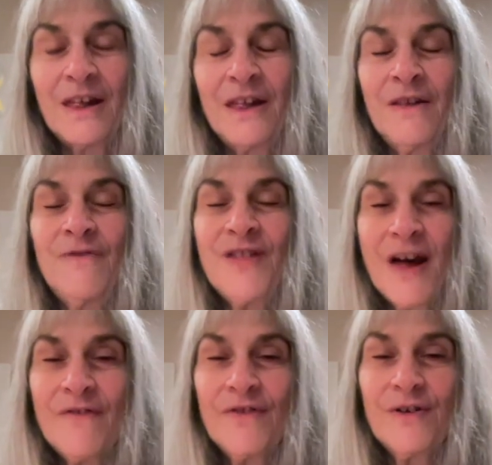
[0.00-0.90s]
you've
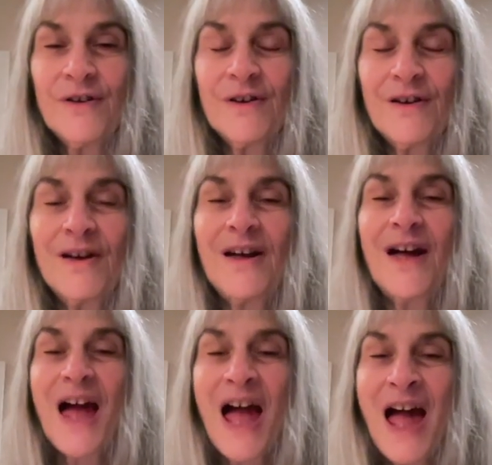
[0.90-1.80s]
never
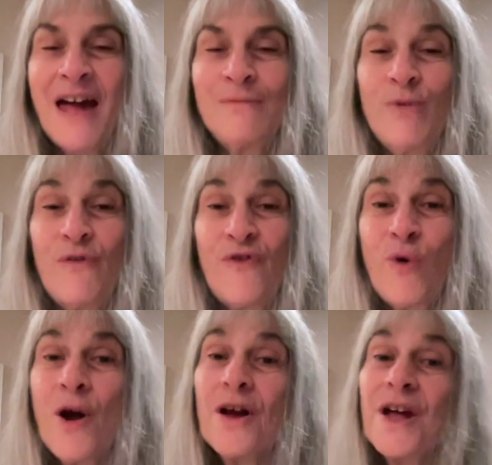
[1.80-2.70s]
had
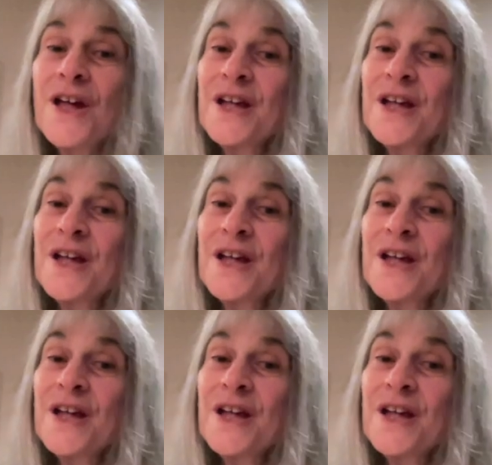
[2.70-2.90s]
before.